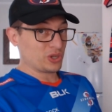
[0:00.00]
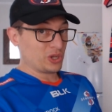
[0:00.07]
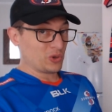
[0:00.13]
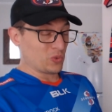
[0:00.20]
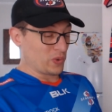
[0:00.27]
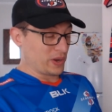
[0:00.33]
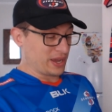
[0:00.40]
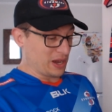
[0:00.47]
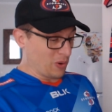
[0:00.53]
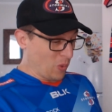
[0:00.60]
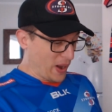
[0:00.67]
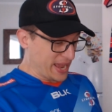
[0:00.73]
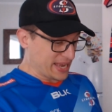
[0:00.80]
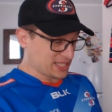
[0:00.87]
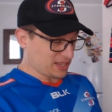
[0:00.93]
where
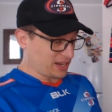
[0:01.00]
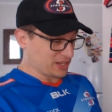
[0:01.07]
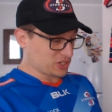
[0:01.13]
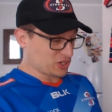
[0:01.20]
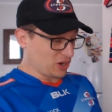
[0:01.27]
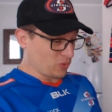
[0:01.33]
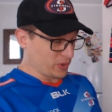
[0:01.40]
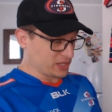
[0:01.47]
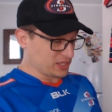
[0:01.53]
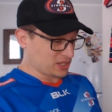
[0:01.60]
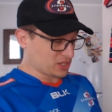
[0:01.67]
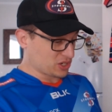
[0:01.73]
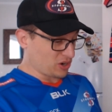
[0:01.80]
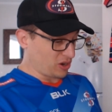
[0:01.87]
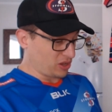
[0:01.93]
away sides got wins
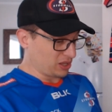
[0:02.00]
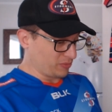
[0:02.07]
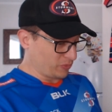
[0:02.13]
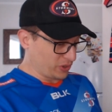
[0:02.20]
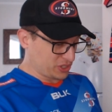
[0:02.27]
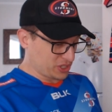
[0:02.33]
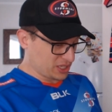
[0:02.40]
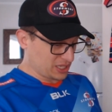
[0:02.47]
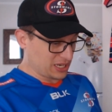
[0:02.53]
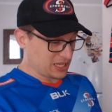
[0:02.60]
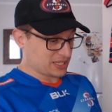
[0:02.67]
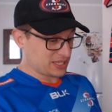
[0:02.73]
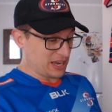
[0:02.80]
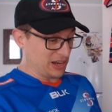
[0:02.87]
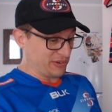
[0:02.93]
in Scotland, which is in
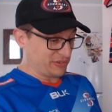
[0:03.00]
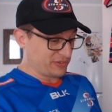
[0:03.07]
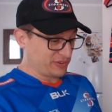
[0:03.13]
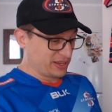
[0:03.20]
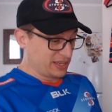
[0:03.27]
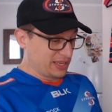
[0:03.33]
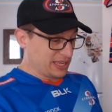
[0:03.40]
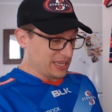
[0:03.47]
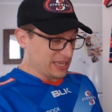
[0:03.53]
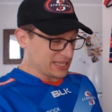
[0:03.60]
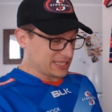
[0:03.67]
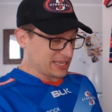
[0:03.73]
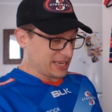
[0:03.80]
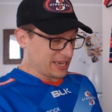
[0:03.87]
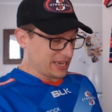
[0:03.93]
itself
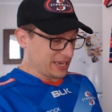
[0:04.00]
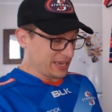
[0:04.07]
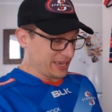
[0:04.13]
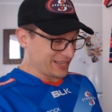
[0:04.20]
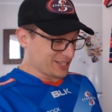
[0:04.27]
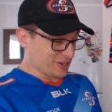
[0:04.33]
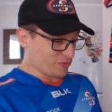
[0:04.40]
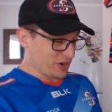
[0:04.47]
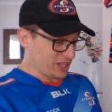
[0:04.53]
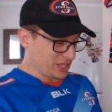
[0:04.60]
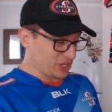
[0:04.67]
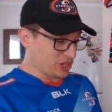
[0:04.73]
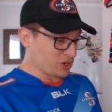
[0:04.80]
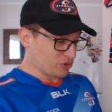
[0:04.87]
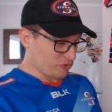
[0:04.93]
is a
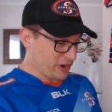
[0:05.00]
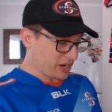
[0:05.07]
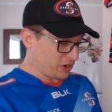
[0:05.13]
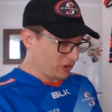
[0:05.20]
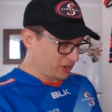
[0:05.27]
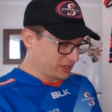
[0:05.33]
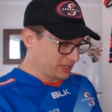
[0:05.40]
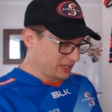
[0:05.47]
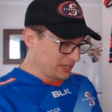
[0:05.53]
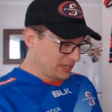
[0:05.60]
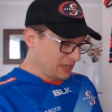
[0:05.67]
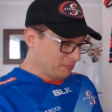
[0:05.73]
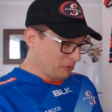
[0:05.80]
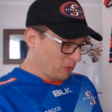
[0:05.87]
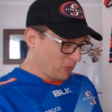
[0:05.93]
really good record.
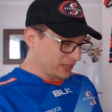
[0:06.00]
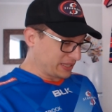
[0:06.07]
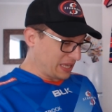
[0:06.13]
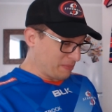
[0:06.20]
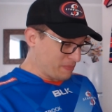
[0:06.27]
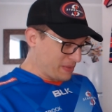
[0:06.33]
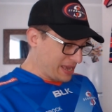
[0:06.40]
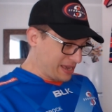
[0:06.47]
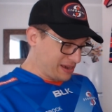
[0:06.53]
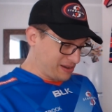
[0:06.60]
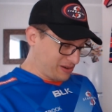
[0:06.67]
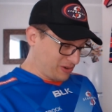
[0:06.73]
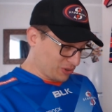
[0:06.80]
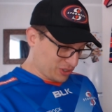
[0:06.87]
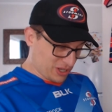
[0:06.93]
But what that may
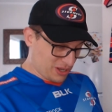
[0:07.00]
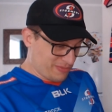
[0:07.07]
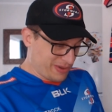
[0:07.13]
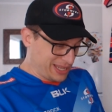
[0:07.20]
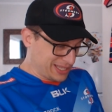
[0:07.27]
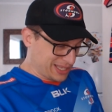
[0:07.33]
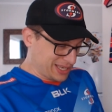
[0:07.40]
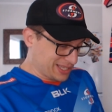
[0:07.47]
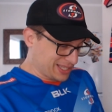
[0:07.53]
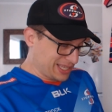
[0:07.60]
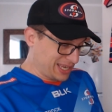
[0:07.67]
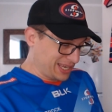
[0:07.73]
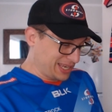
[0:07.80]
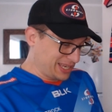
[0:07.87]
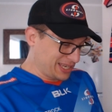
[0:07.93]
also means is
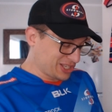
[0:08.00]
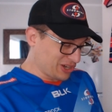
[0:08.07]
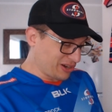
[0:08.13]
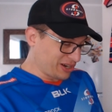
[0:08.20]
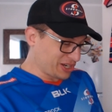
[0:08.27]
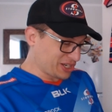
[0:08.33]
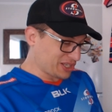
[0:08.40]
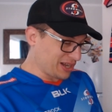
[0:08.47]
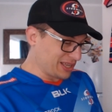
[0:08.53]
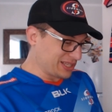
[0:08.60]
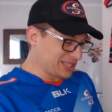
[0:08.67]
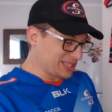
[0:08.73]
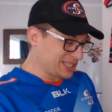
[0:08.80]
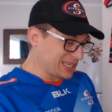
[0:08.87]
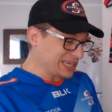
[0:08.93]
the Scottish
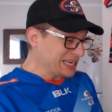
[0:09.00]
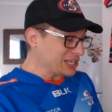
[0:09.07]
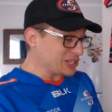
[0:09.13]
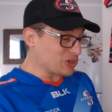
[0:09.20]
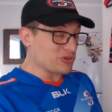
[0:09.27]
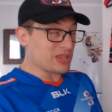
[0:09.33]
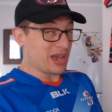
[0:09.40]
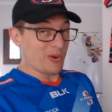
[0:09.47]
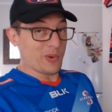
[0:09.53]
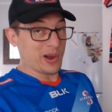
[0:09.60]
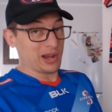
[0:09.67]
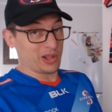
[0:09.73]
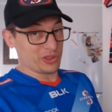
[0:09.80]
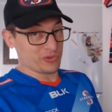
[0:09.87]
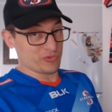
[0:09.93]
sides didn't do that
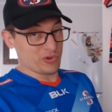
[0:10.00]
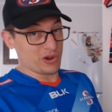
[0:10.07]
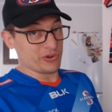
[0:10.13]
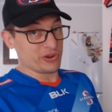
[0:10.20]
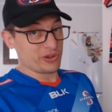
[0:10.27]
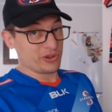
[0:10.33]
well on the road.